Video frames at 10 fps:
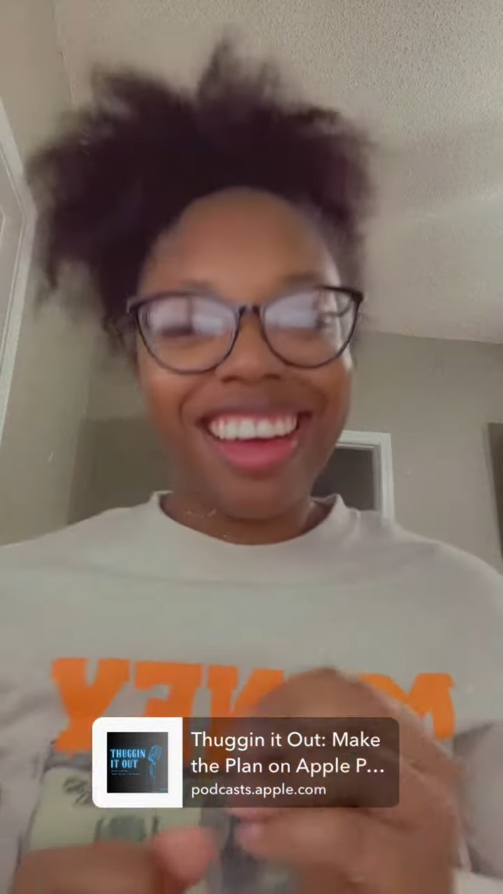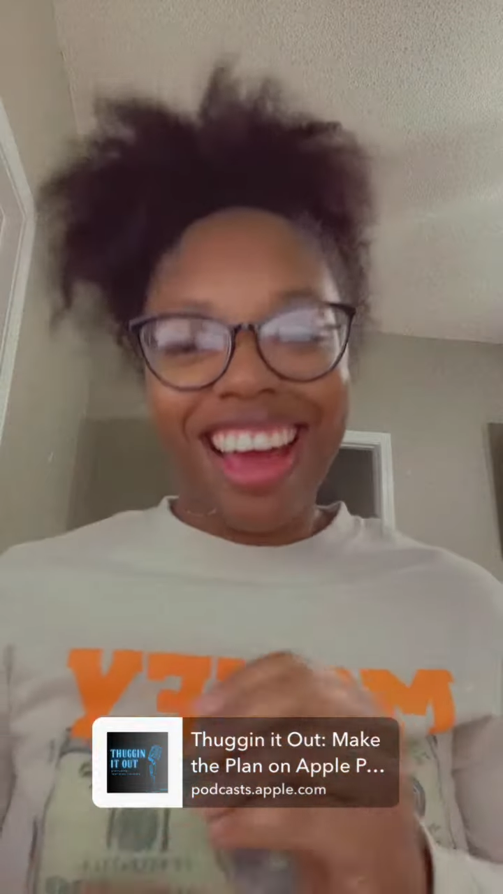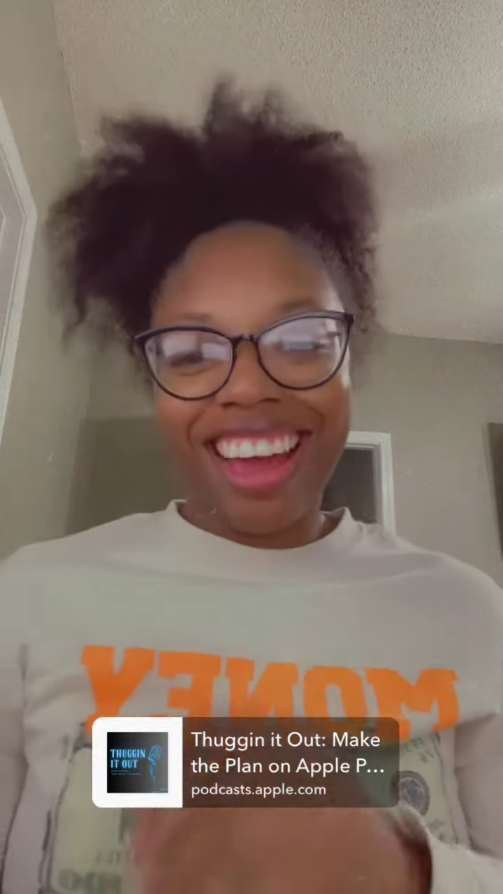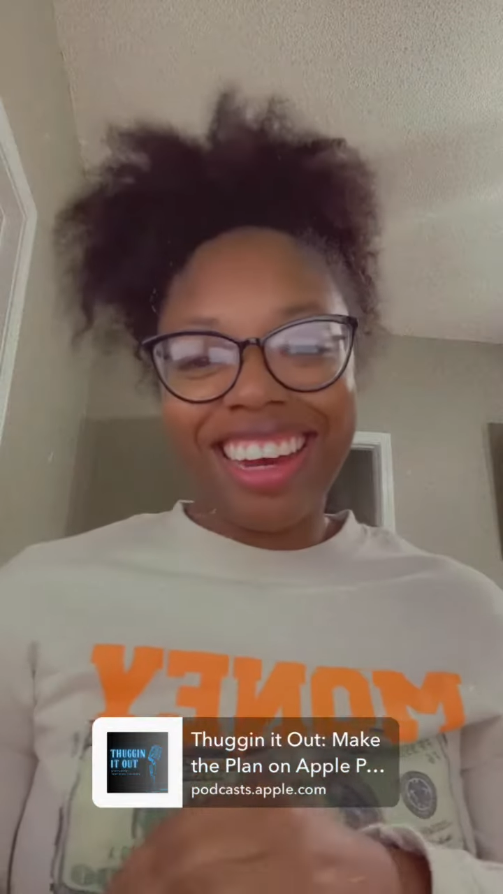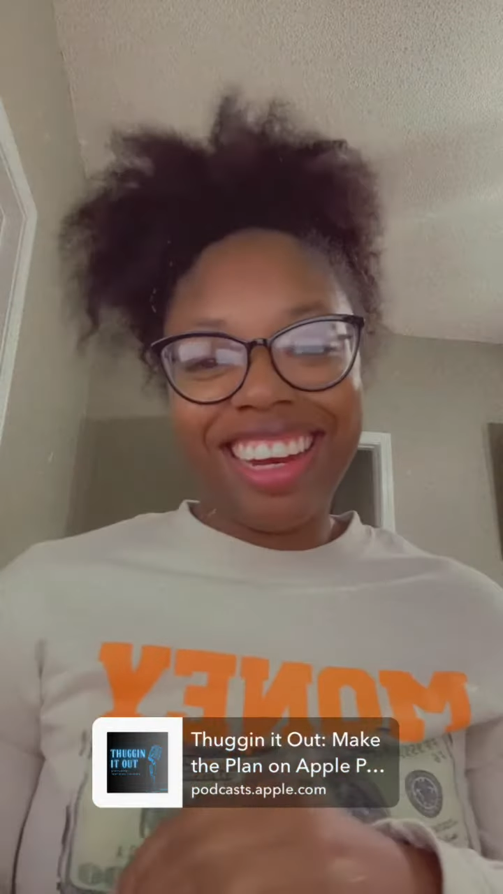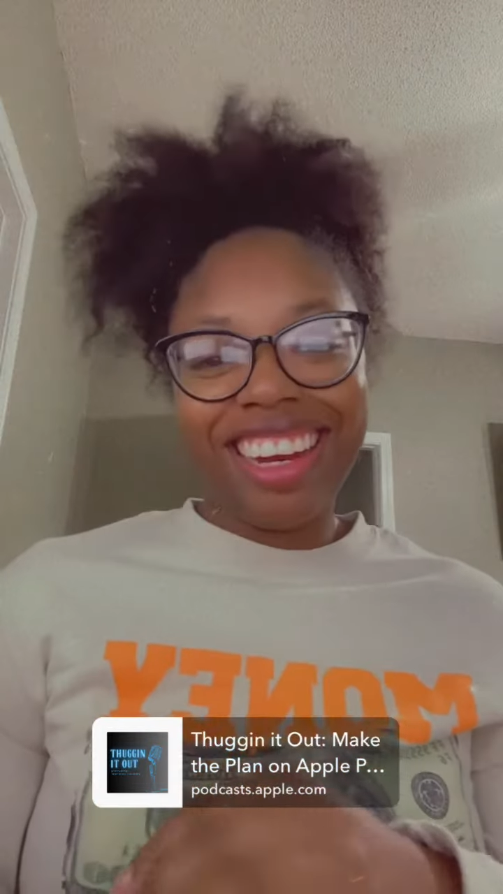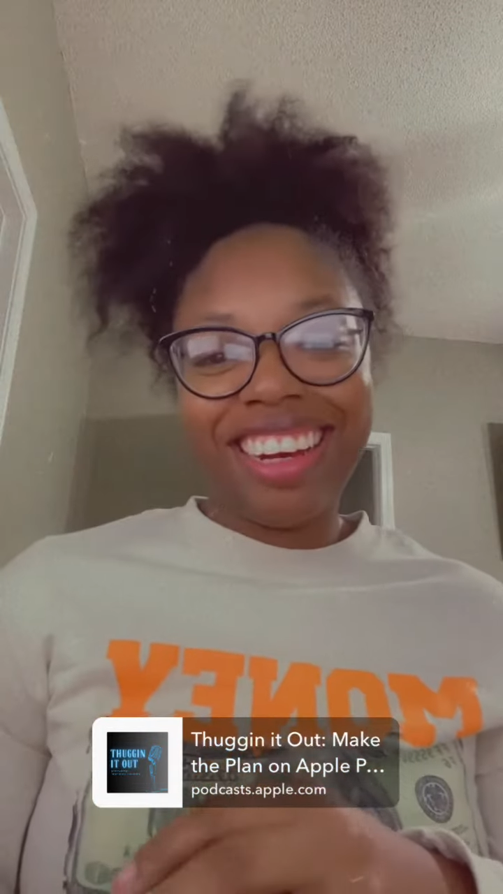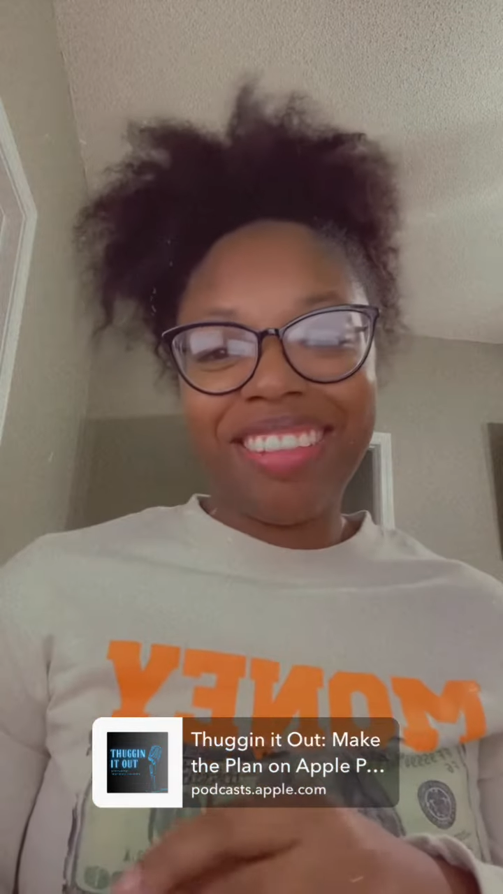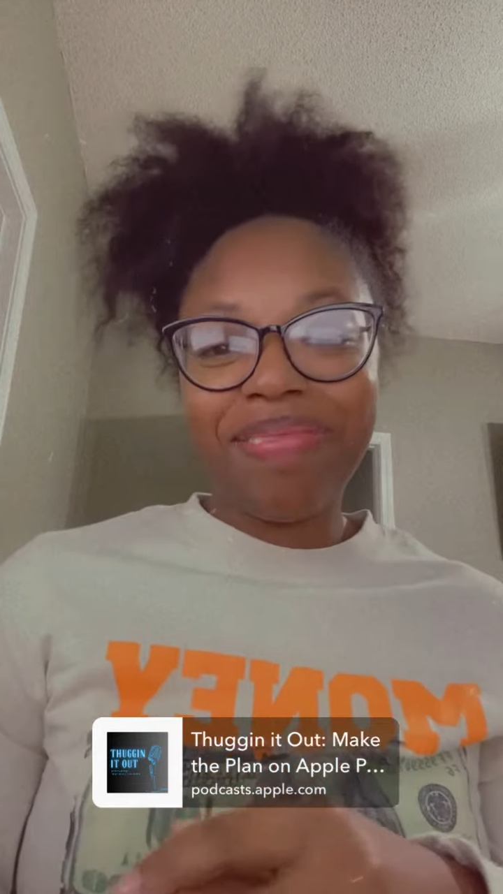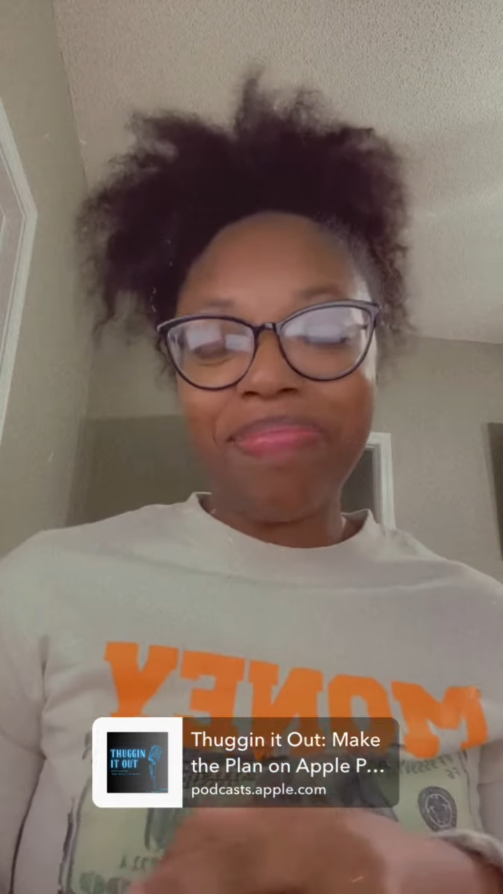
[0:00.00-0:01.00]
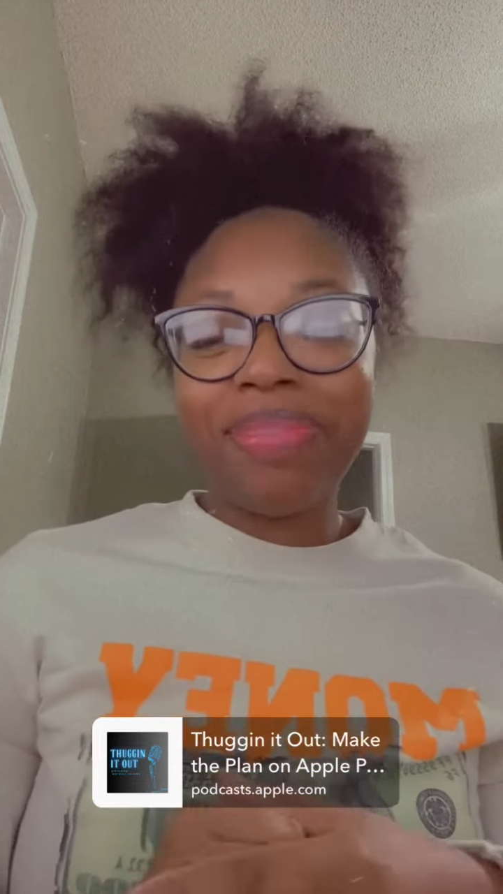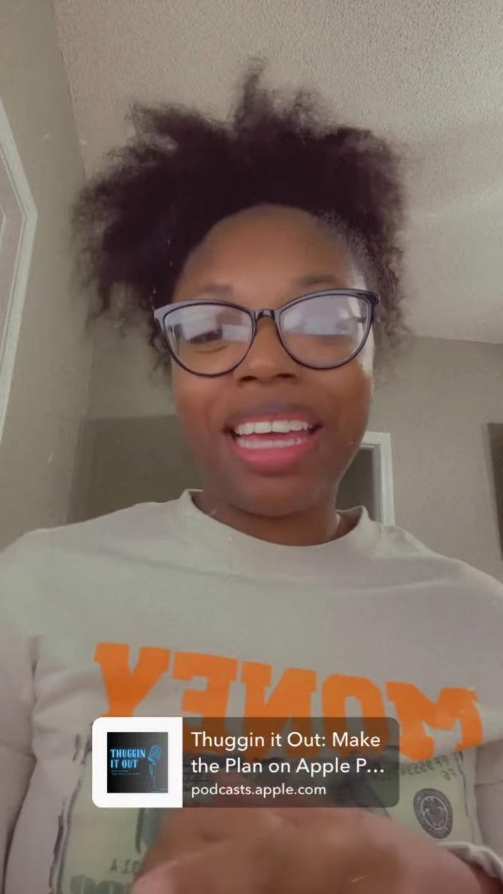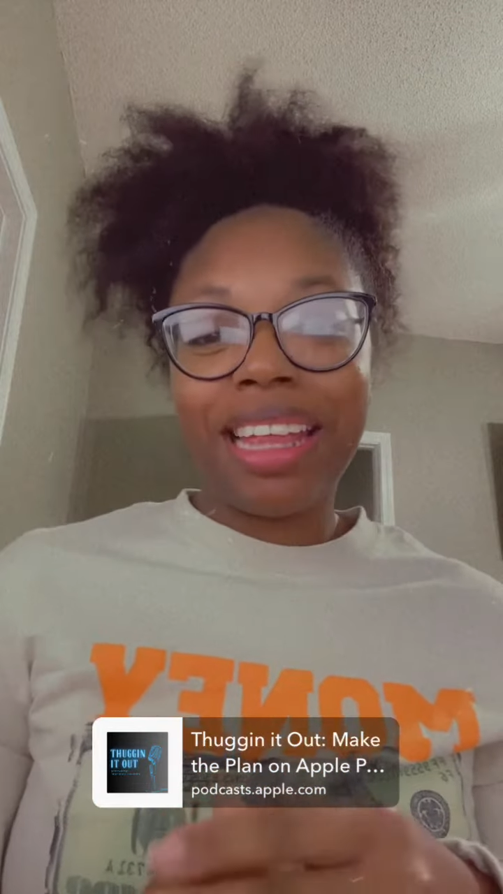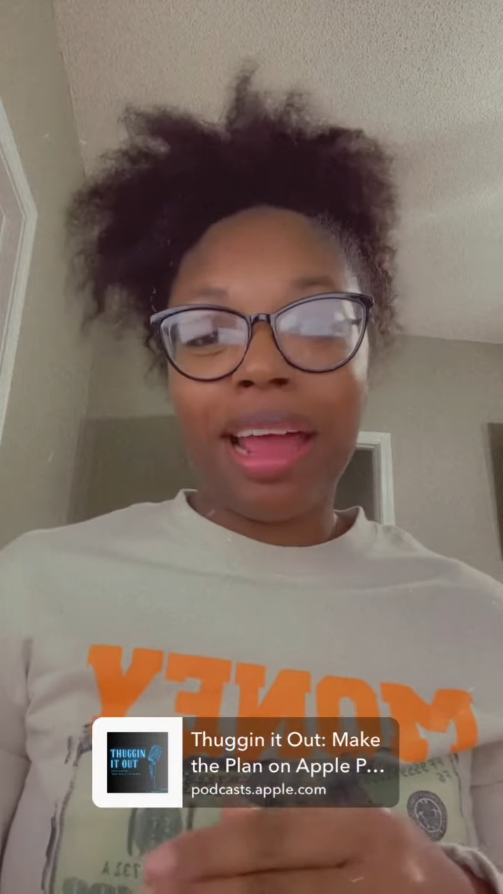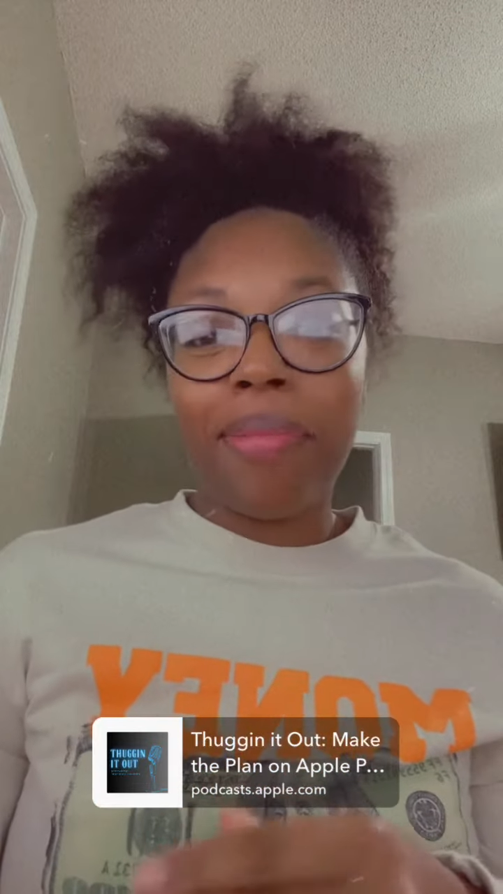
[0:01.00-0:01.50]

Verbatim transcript: I didn't get that